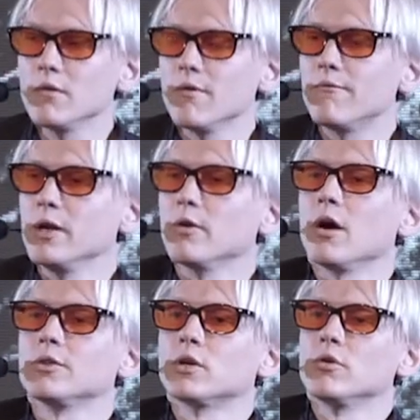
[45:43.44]
even figure
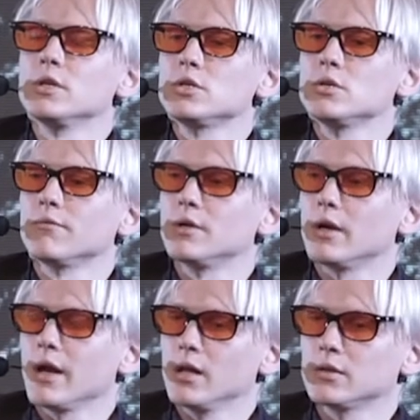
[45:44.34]
out the condition of
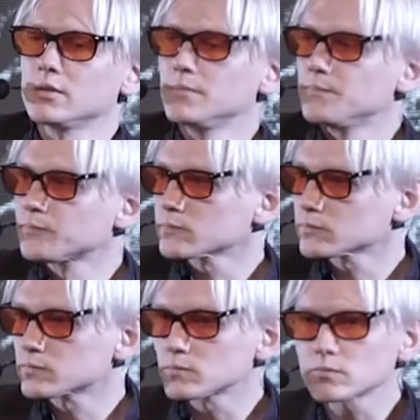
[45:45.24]
their health.
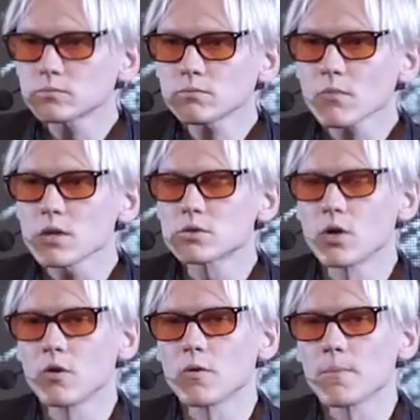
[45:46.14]

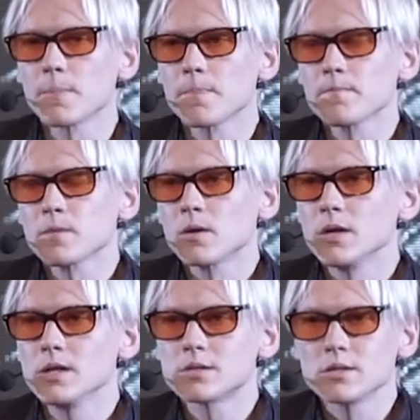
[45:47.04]
So
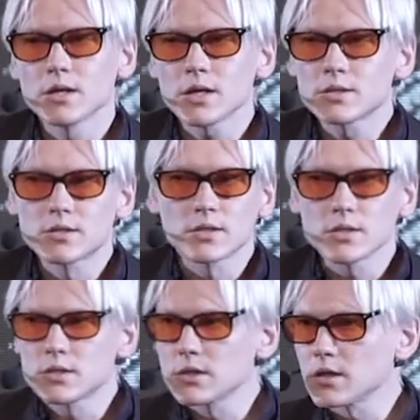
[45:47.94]
it's not
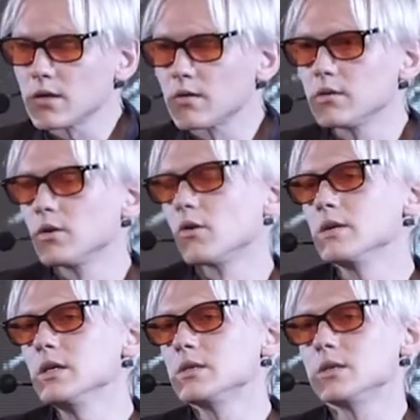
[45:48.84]
such a, you know,
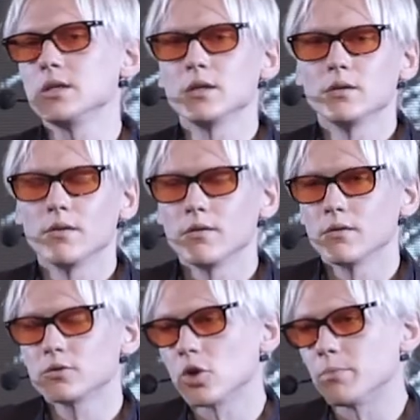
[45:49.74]
easy
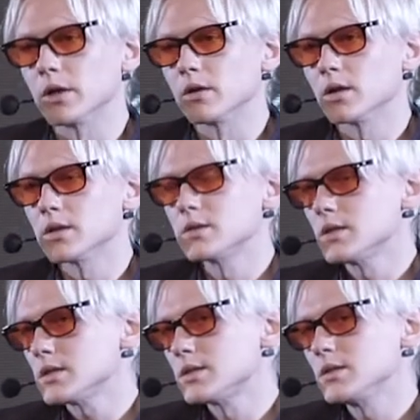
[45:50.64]
topic and it's
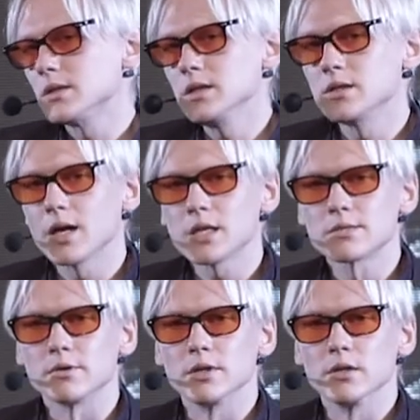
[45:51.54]
not such an easy
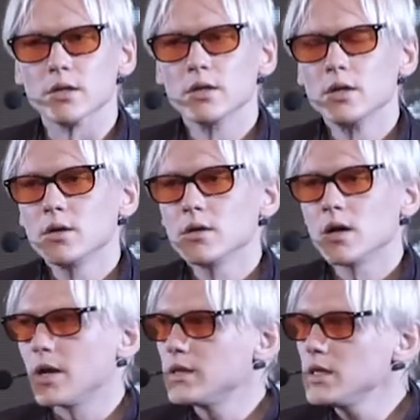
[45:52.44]
answer either.
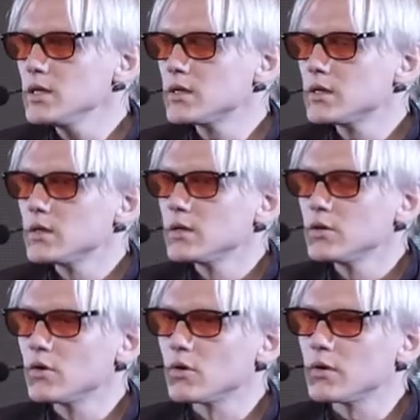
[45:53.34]
I think,
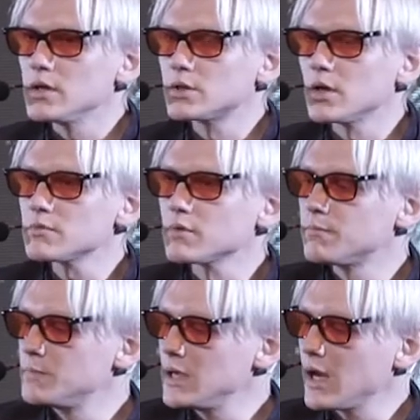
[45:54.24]
you know, in terms
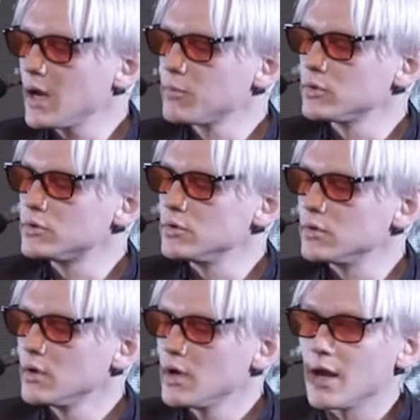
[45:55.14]
of being able to